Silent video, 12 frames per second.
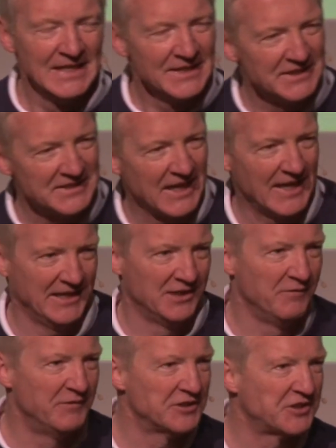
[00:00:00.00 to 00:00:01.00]
The
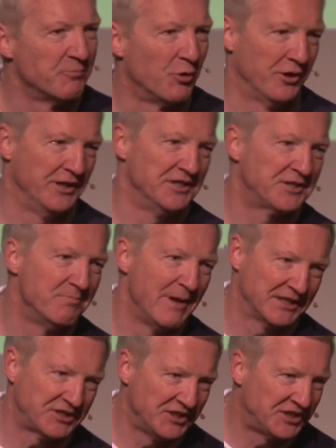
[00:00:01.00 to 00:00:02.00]
title of this morning's
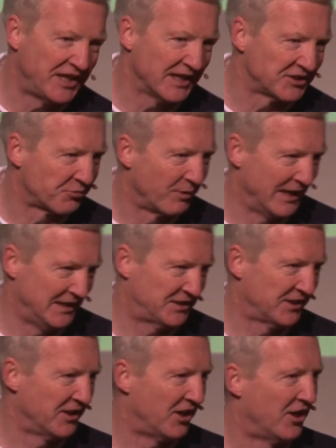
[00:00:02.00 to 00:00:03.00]
message gets right
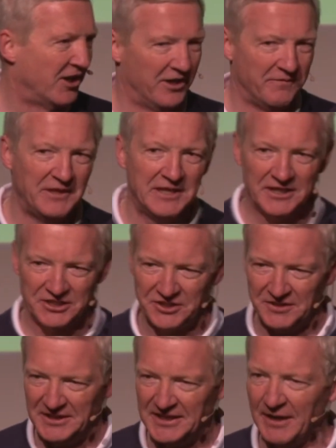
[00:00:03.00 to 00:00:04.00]
to the heart of the
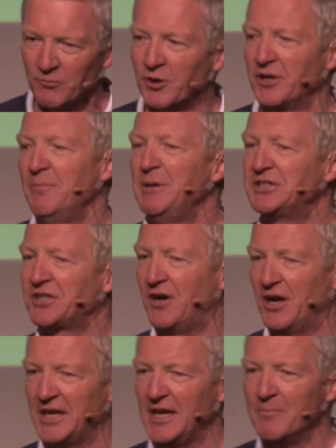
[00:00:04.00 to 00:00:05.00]
issue today. We're going to be
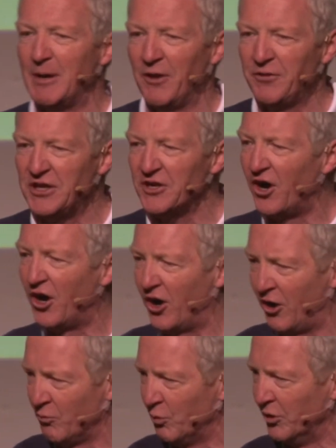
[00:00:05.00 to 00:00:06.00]
talking about the
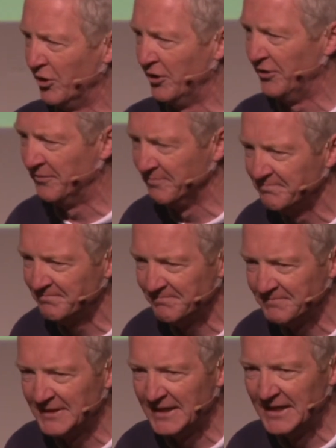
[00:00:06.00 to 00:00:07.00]
R word.
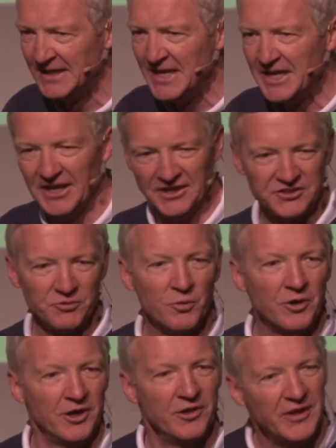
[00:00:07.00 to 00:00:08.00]
It is a
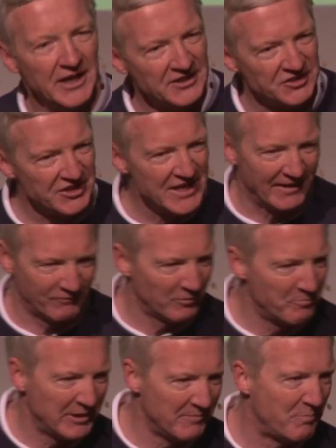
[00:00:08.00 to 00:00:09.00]
word that has never
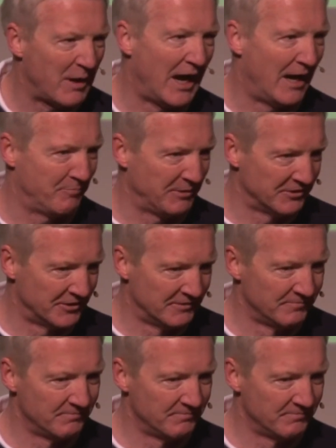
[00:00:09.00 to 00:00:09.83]
been popular,